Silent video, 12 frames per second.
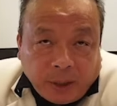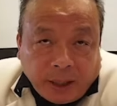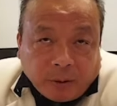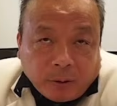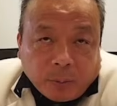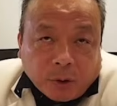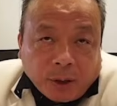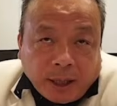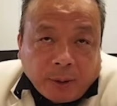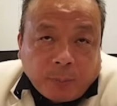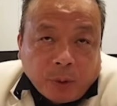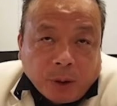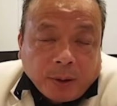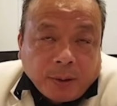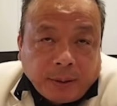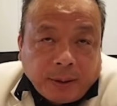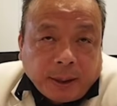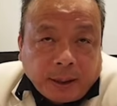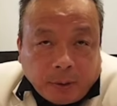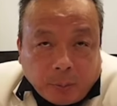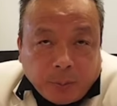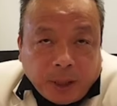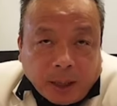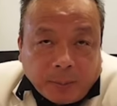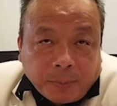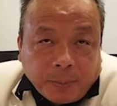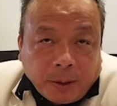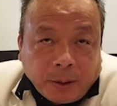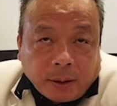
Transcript: meaning Umroy Airport, then Umyam,